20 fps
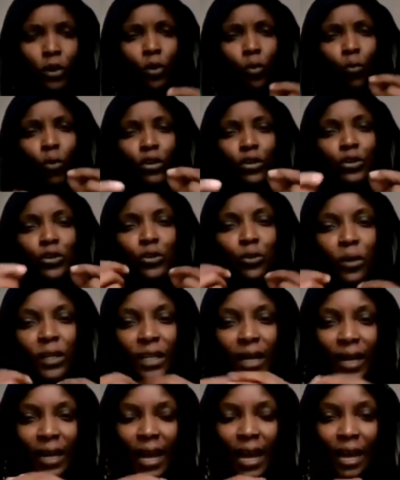What do you and
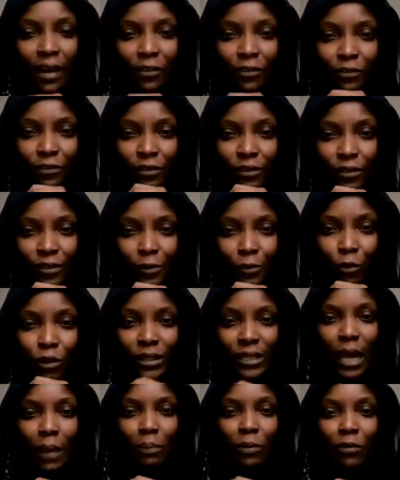I have? What
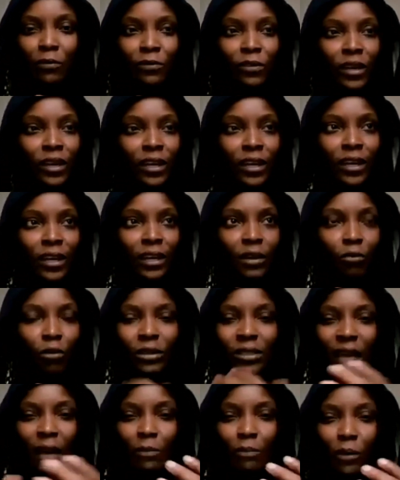type of what
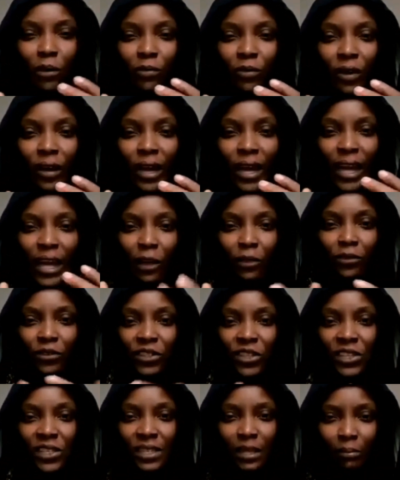type of health
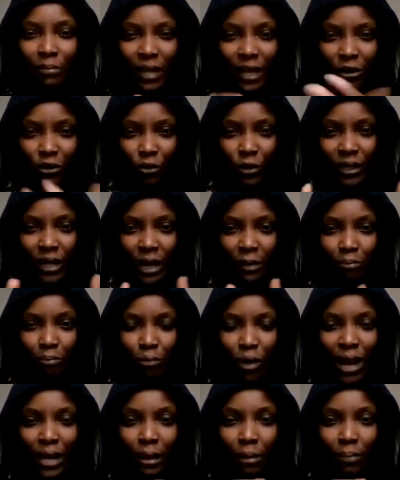system can you and I
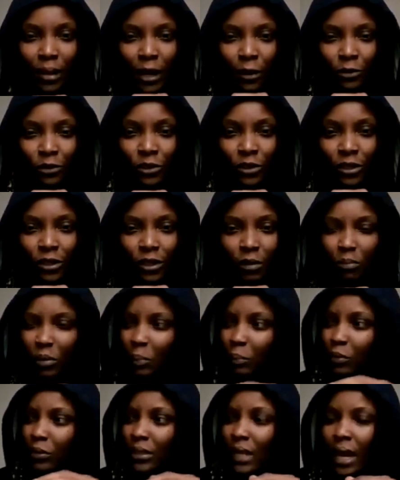brag about?
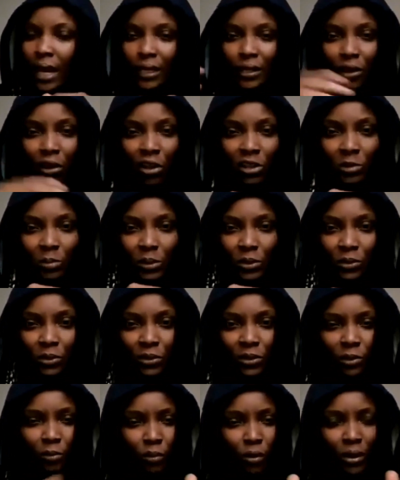People die in the
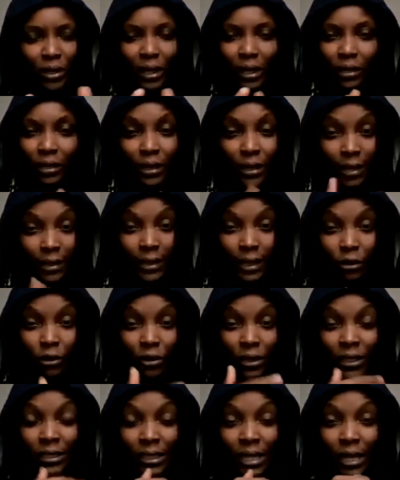hospitals. The boy that, that got
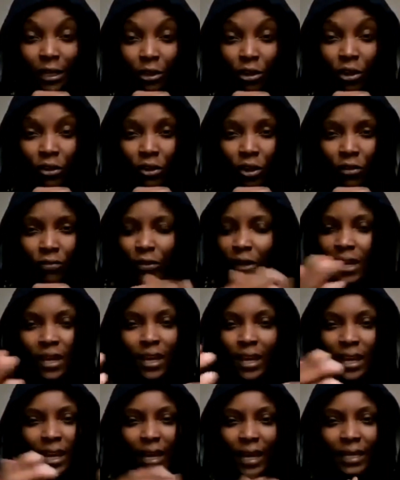his leg cut off,
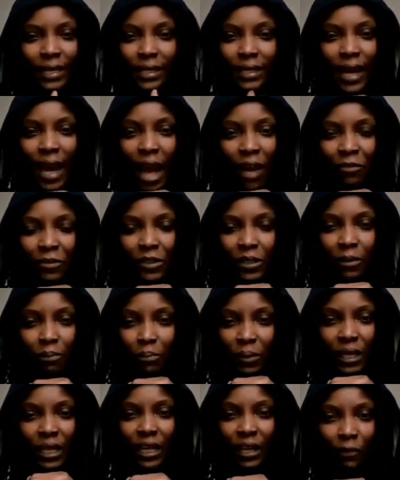it didn't have to
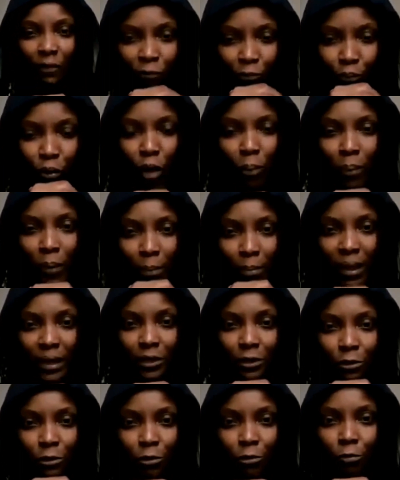be proper
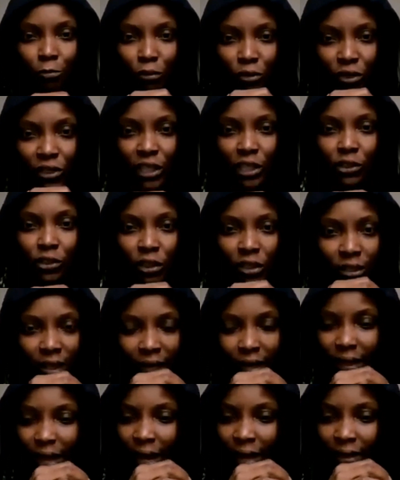medical procedures
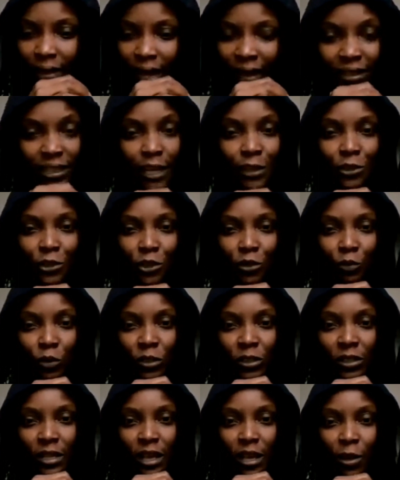and, and attention
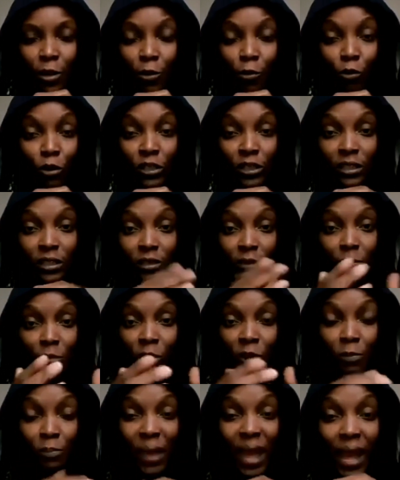was was
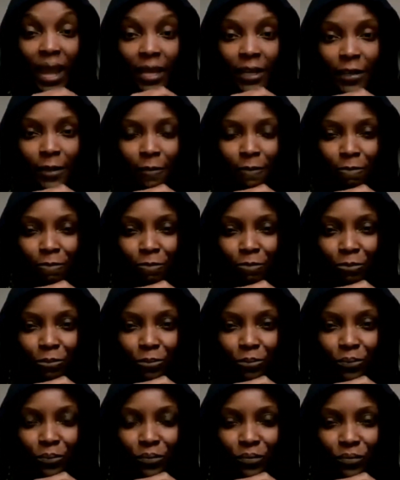was paid.
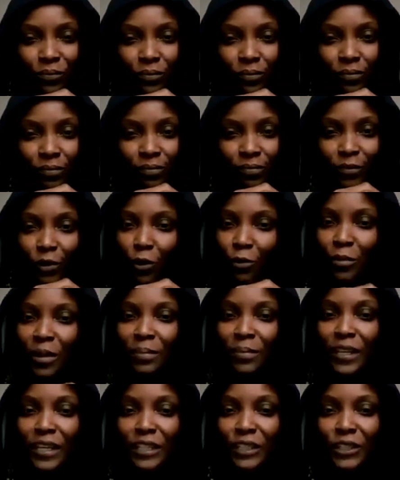Or
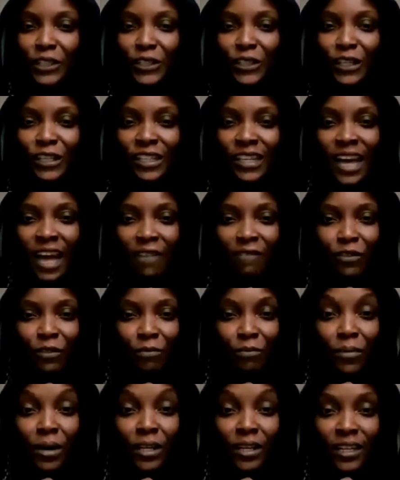maybe he just doesn't have the
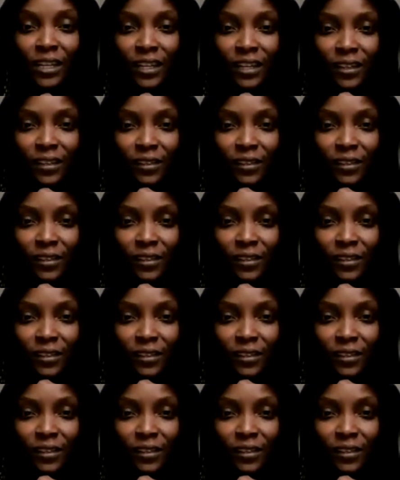money.